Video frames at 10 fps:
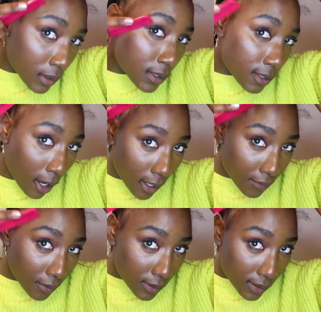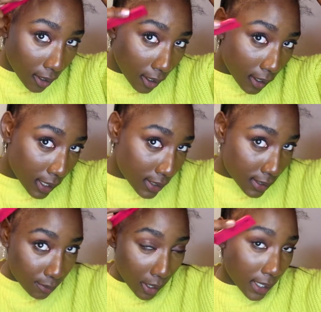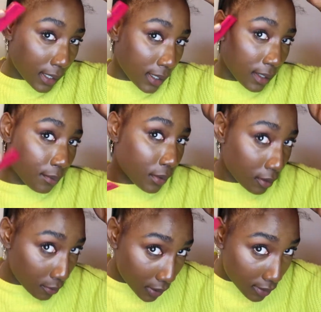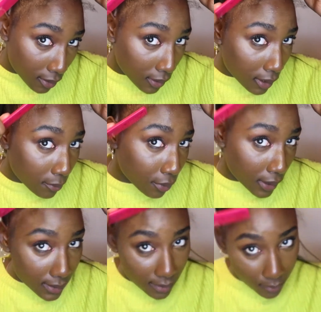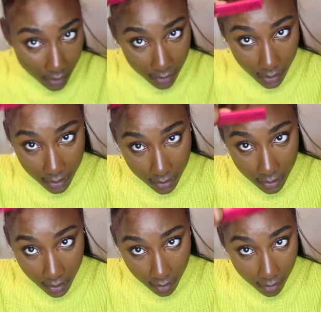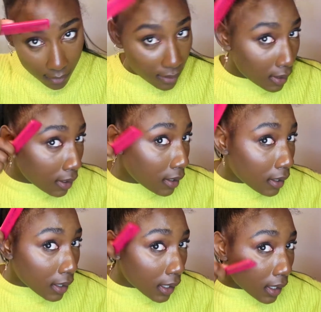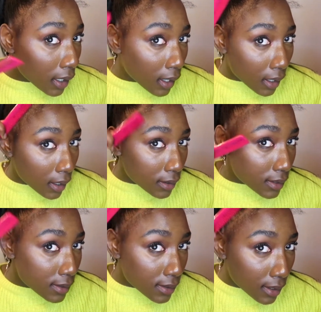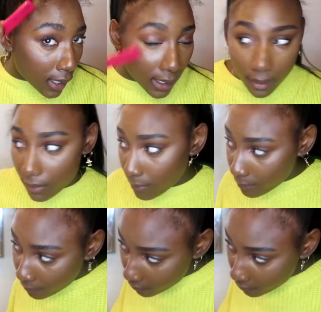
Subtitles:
Sorry if it was dark, I just brightened it up a little bit. So we're gonna bring some of these edges out and just lay them.